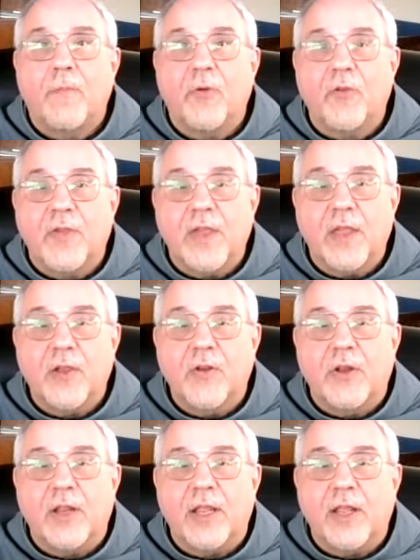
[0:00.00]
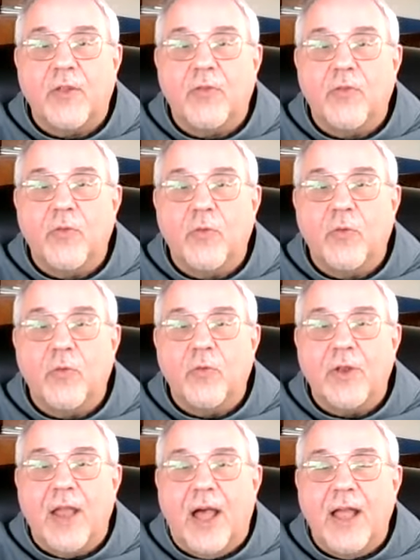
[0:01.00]
particularly to
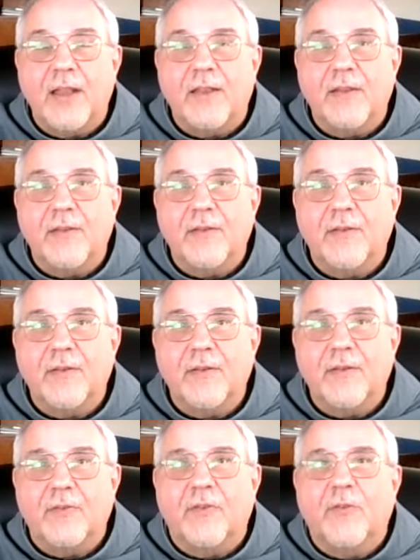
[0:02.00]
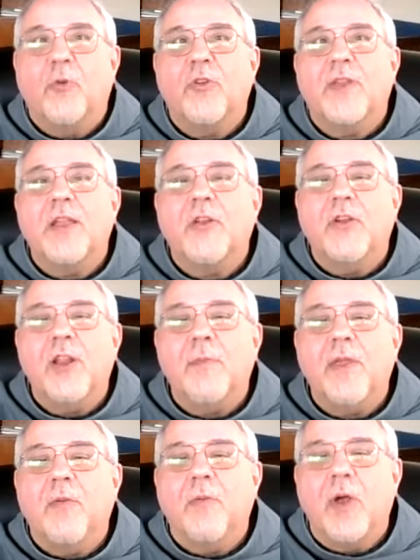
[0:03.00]
not, to particularly
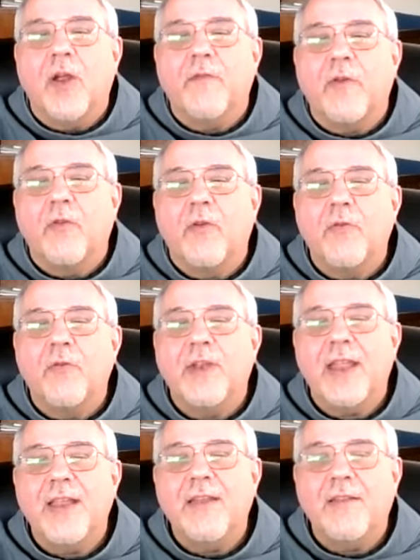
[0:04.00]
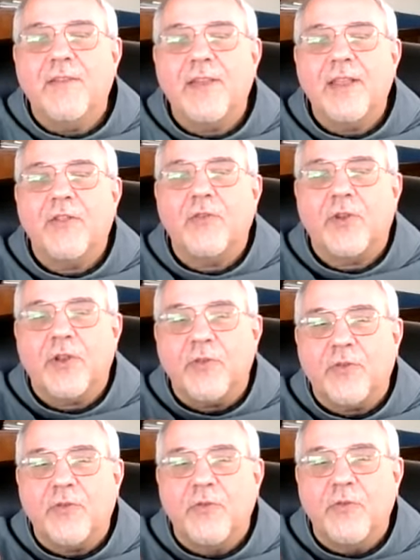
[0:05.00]
be aware of our own tendency to
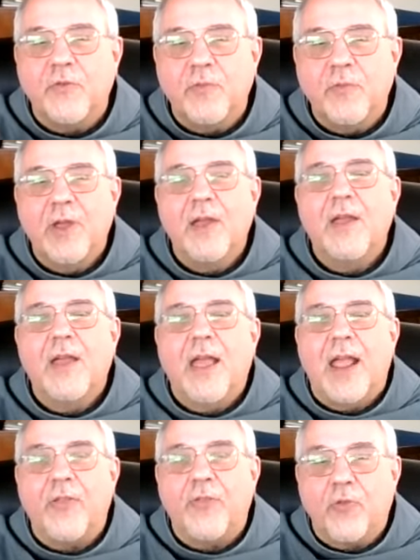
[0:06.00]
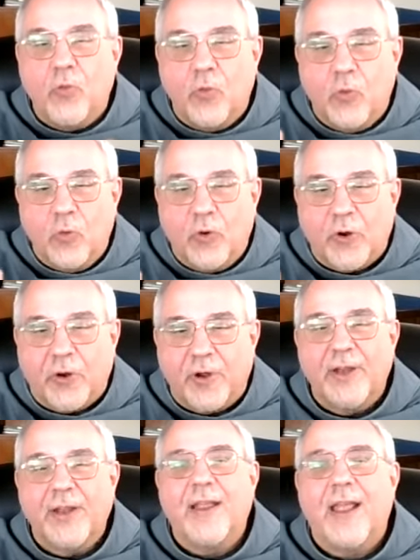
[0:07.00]
consume and to
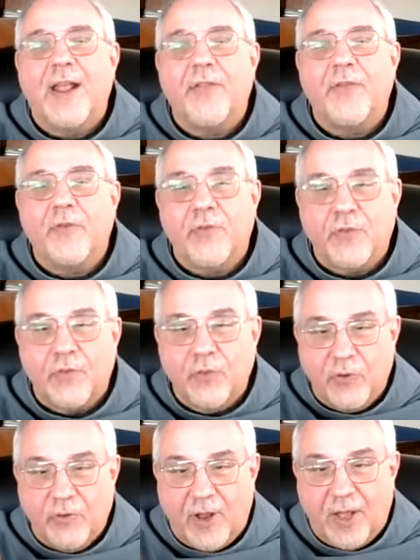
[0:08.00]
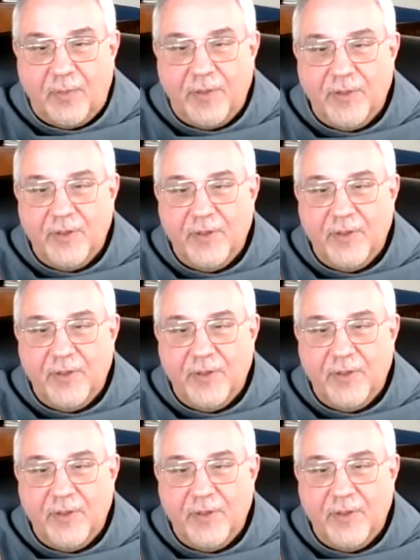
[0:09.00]
hoard and to store up